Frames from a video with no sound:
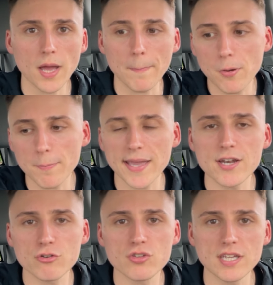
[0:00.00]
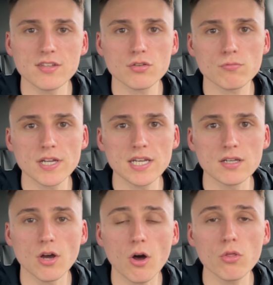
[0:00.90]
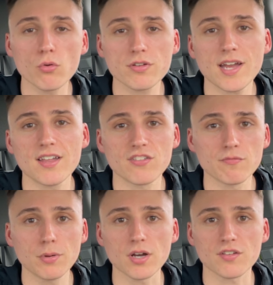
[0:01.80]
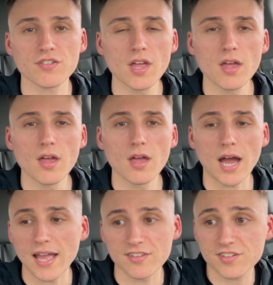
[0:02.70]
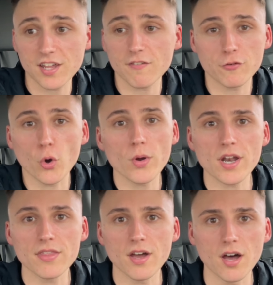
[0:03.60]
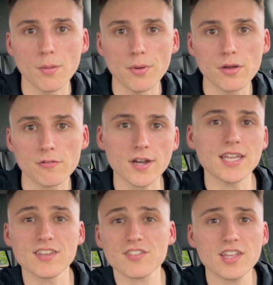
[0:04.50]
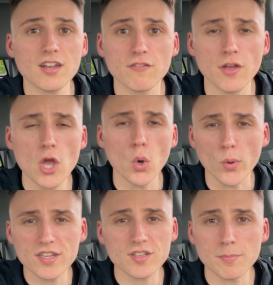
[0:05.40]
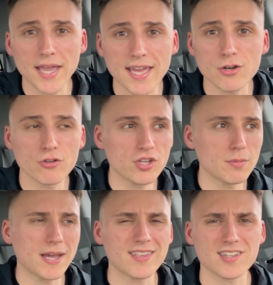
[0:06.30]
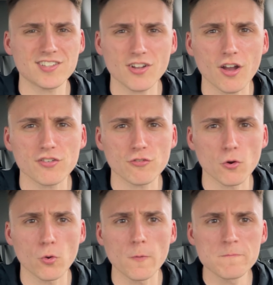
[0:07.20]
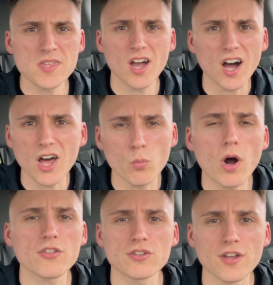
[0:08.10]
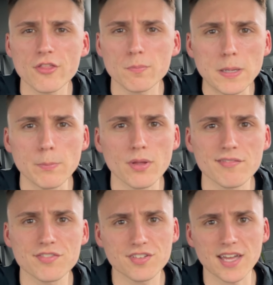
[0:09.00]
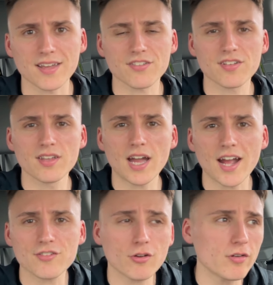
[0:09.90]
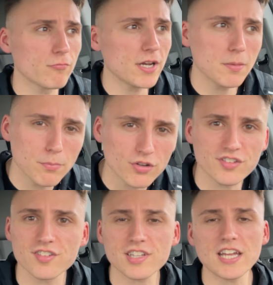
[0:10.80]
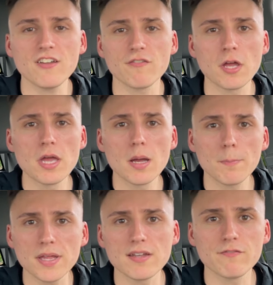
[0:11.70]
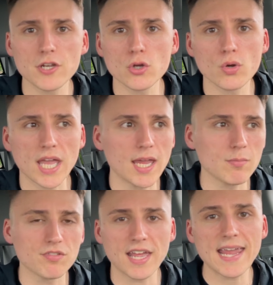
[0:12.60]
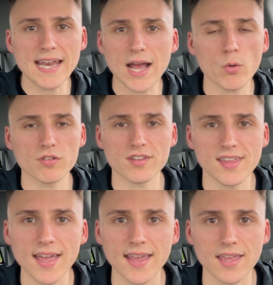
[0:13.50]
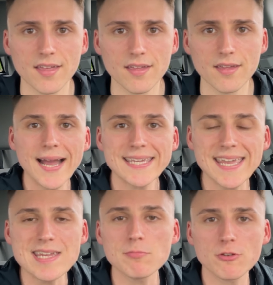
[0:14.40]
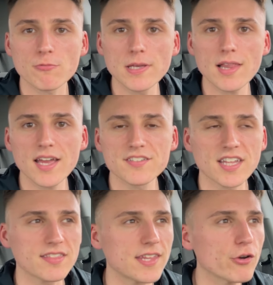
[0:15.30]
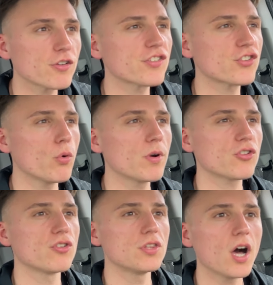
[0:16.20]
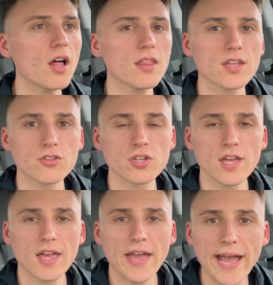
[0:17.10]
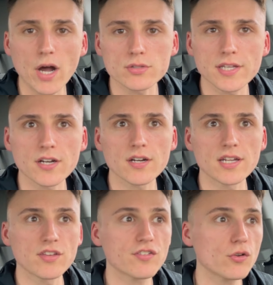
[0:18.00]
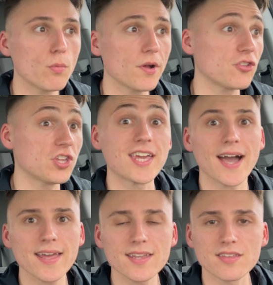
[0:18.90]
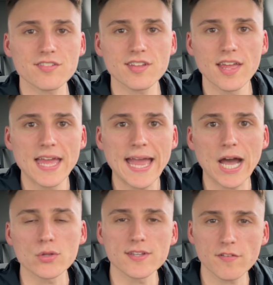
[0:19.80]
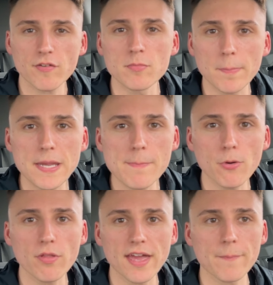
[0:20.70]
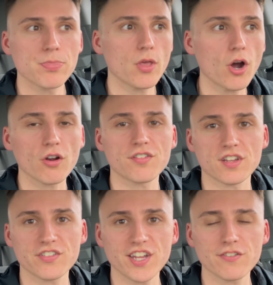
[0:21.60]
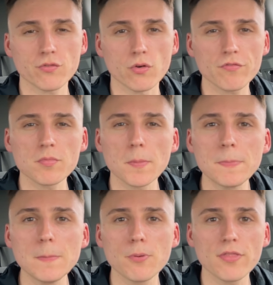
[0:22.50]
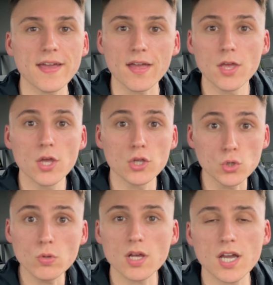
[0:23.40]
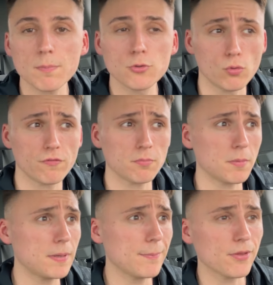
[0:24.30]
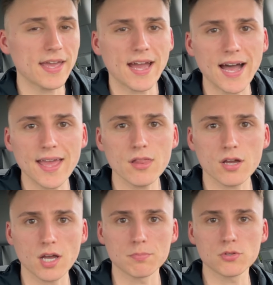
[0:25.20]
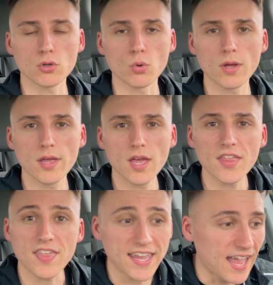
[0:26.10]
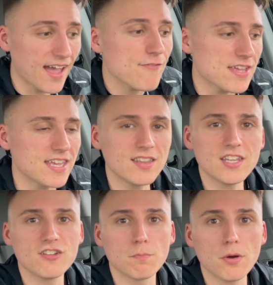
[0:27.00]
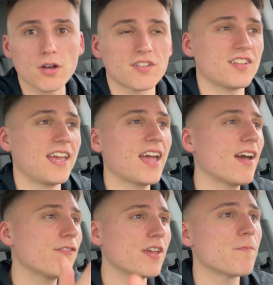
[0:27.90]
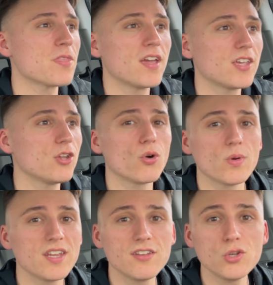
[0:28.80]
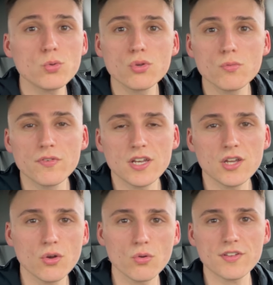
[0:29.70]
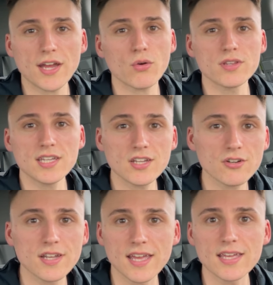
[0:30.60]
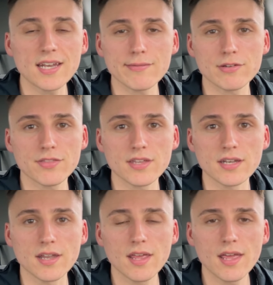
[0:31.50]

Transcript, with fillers: I put my energy into reading all those kinds of books instead of going on the hub, right? Instead of wasting my energy and my testosterone on watching other people have sex, I started reading books instead of playing video games 8 hours a day. I came to realize that there is so much knowledge out there and so much guidance out there from the people that are successful, from the people that you look up to, from the people that I look up to. They have it in these books. They have it, in YouTube videos, out on the internet and everything.